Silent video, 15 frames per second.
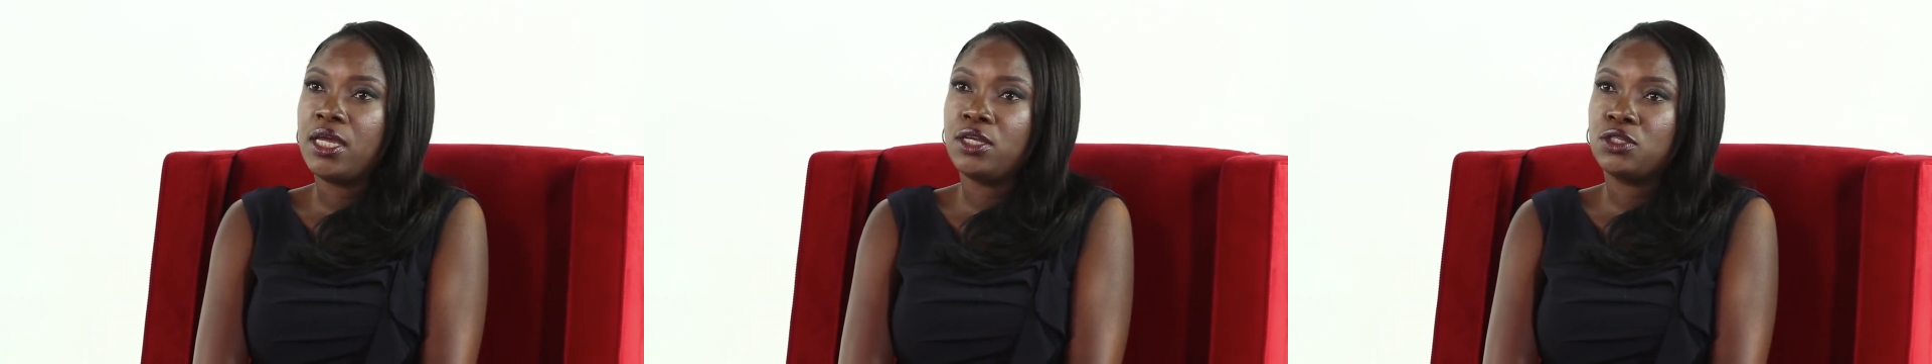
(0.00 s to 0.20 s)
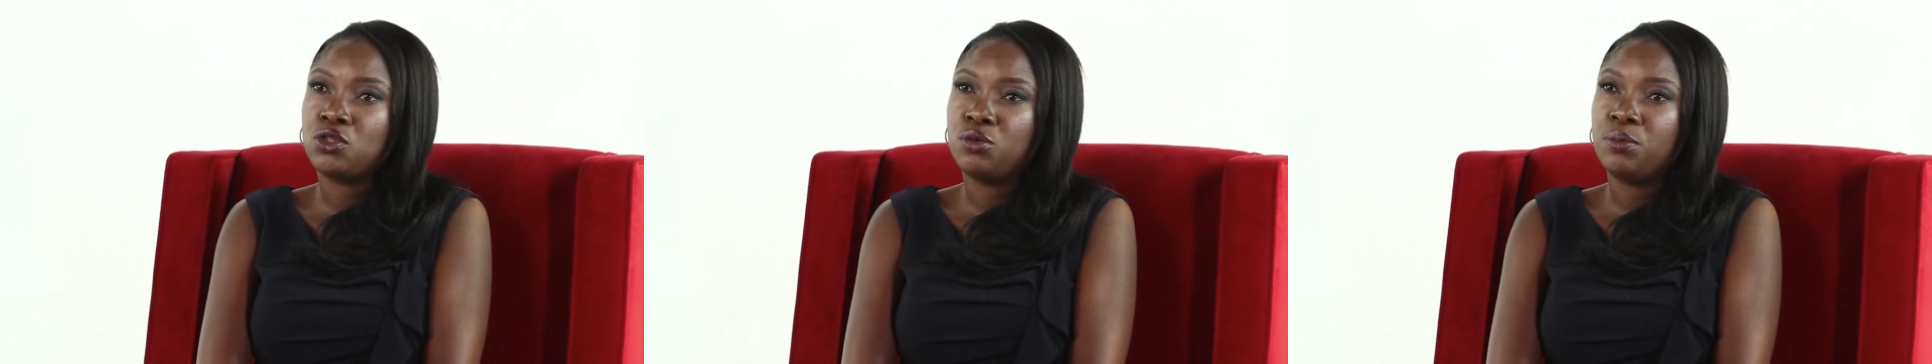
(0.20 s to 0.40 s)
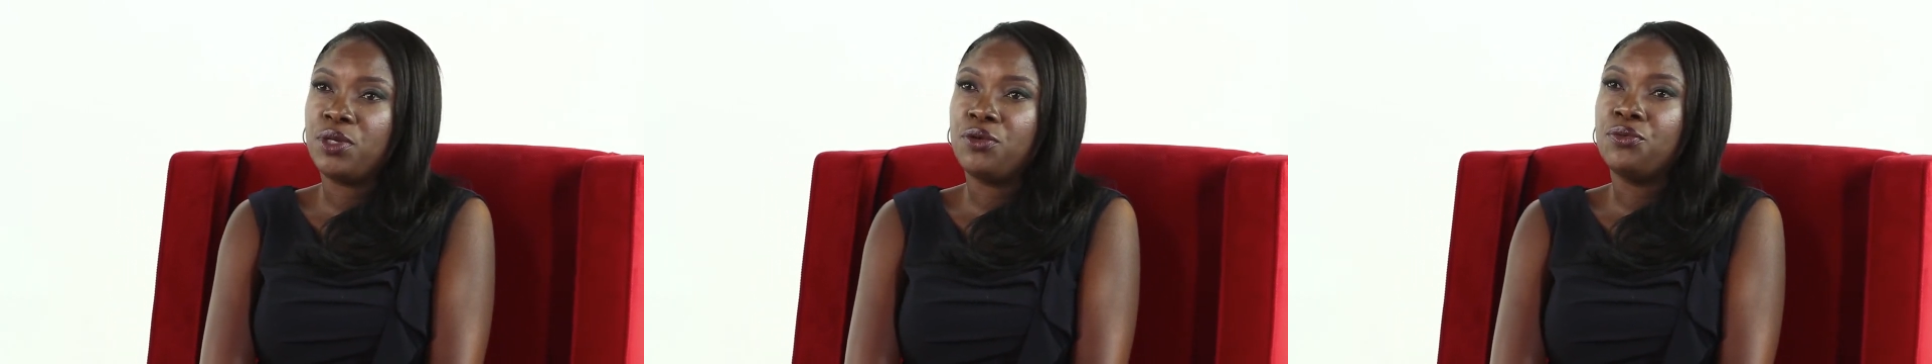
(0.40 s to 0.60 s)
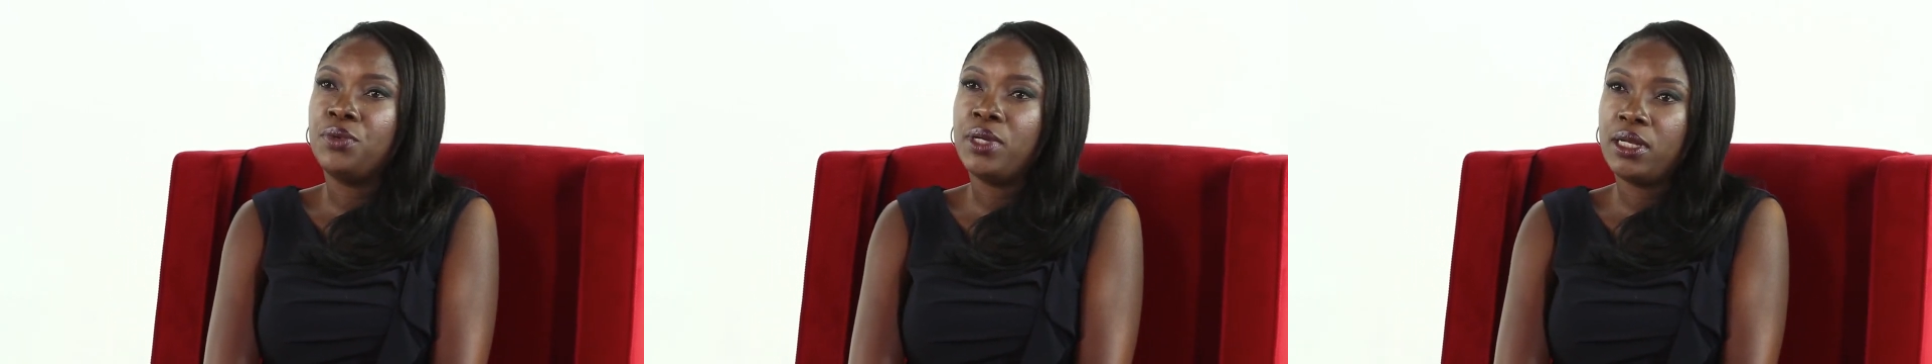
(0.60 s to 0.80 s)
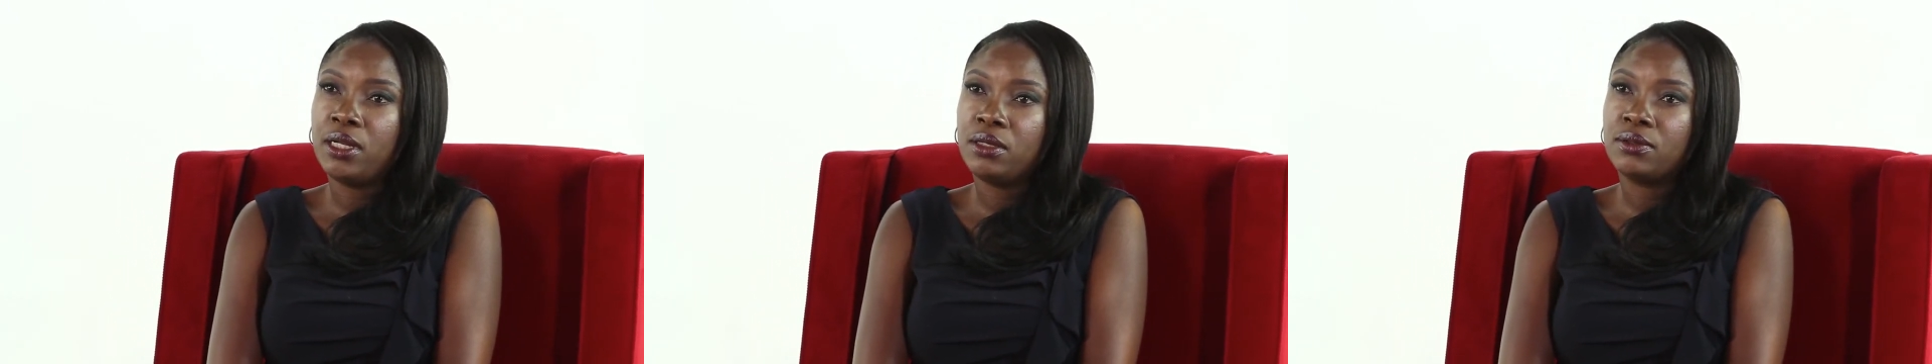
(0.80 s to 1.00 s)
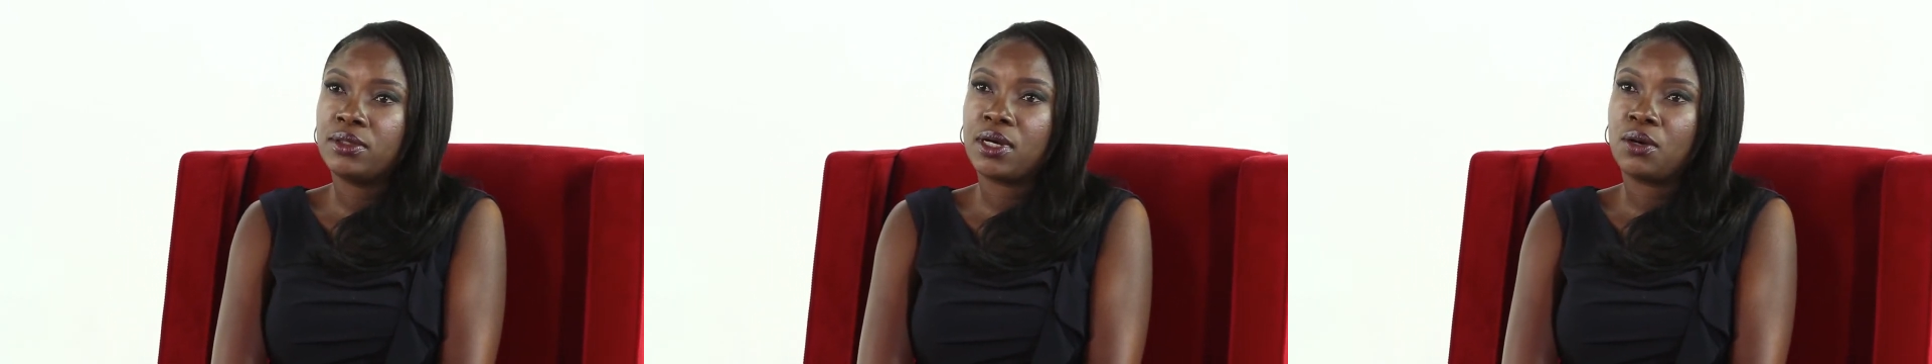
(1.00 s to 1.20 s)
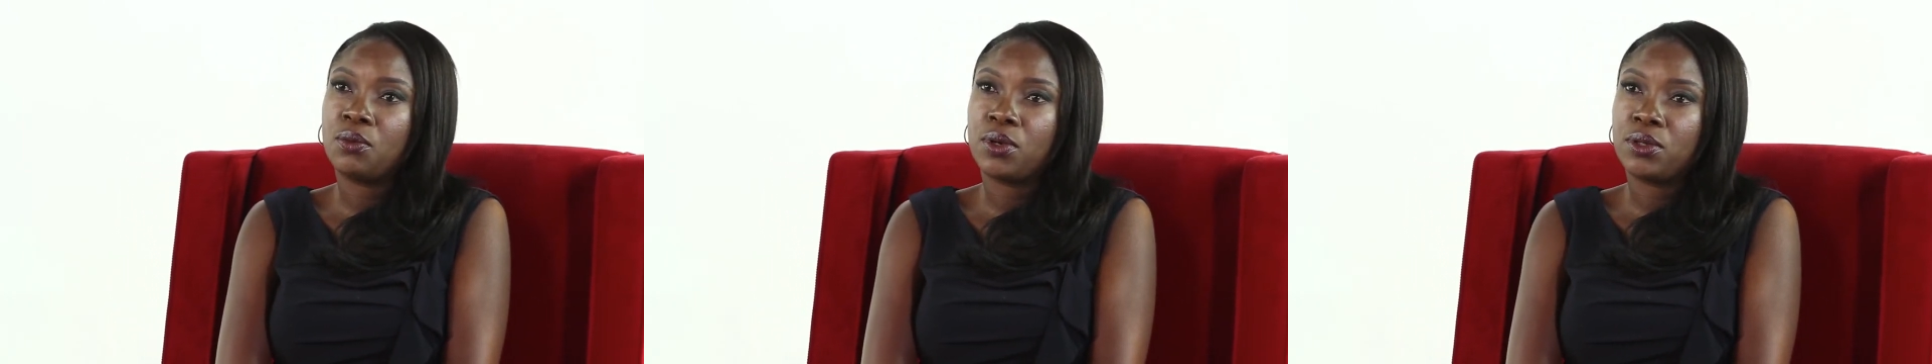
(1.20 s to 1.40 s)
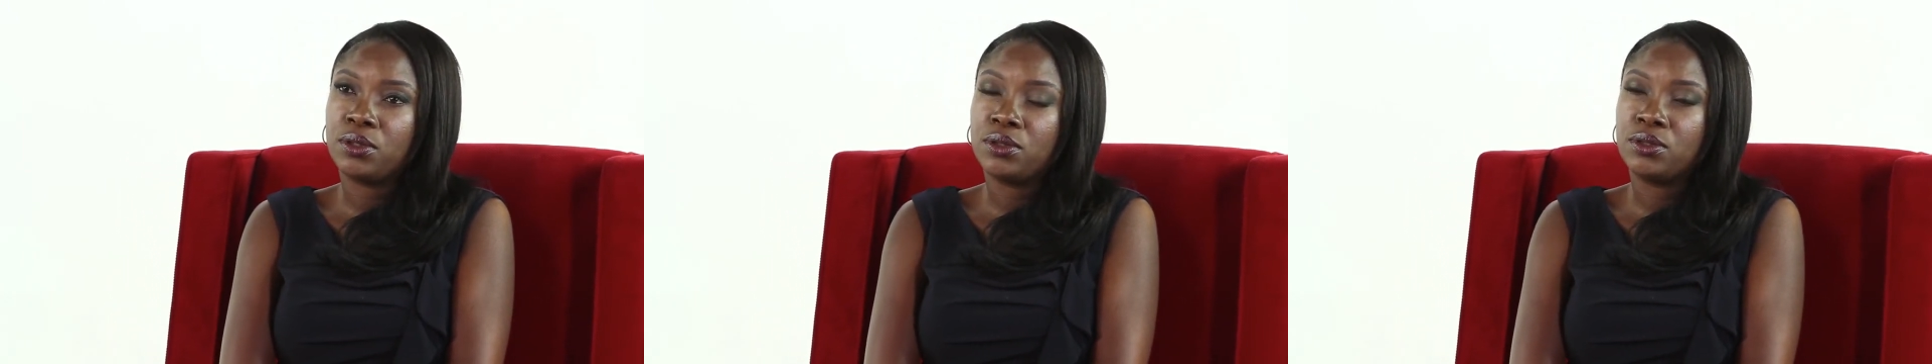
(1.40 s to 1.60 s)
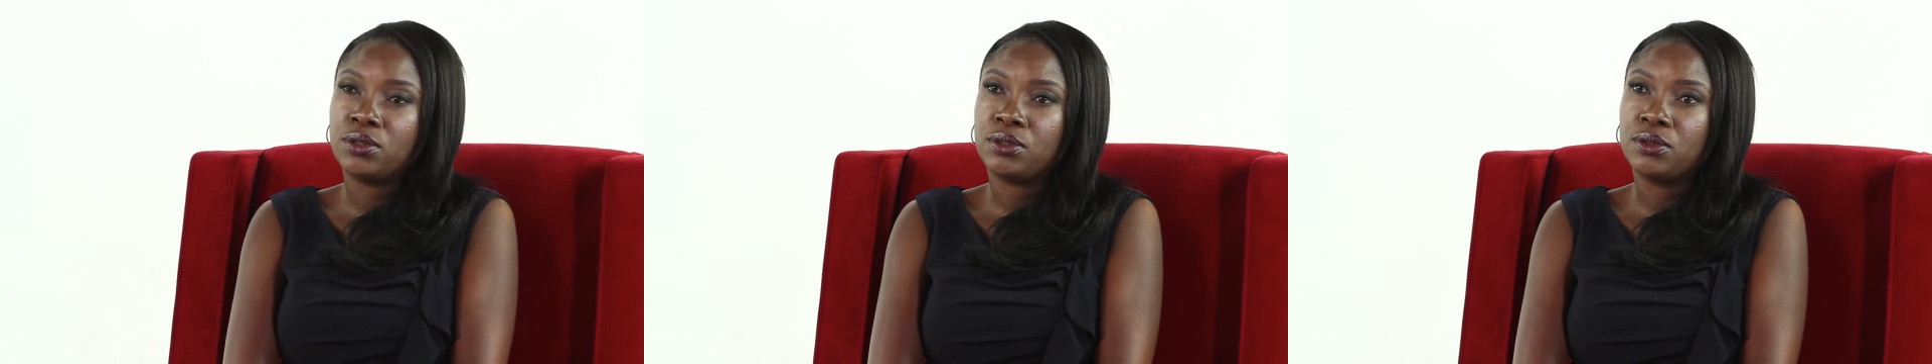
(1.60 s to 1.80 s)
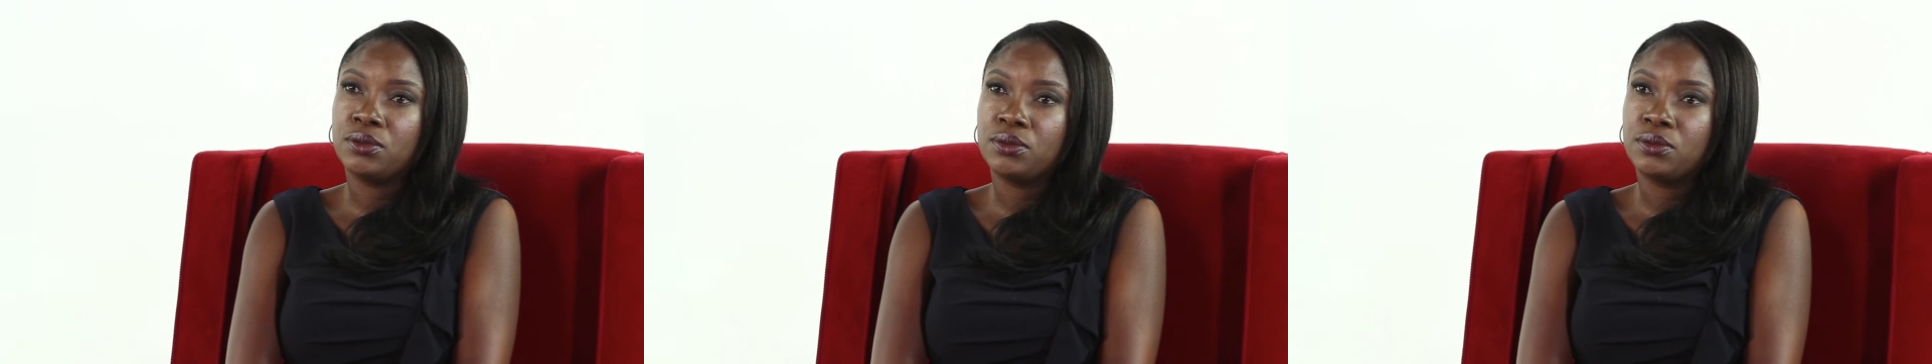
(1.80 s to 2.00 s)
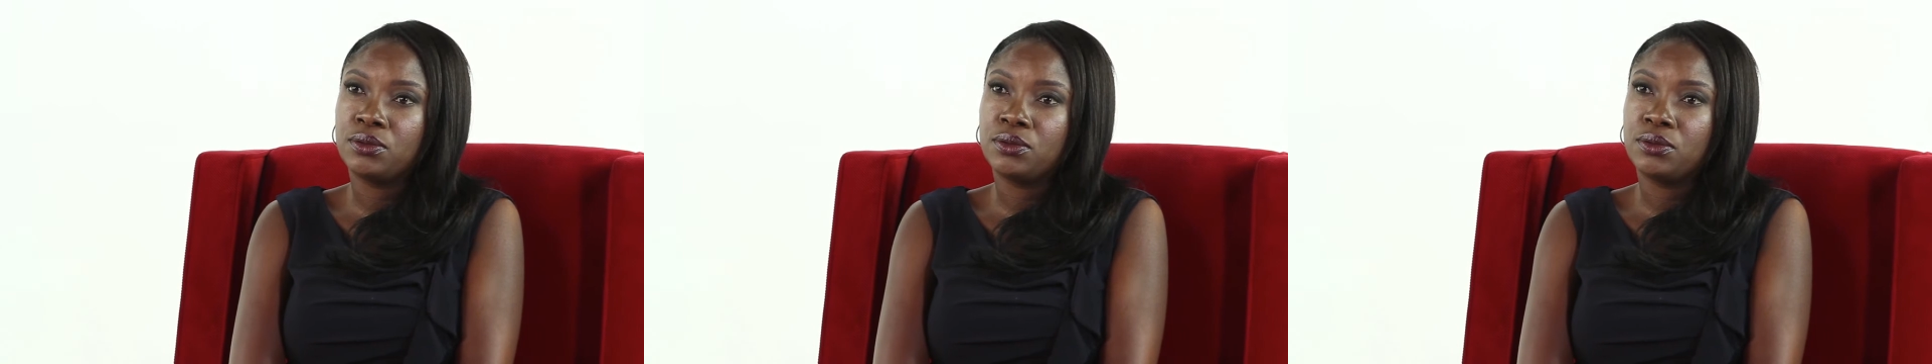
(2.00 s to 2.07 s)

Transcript: is to be really good at what you do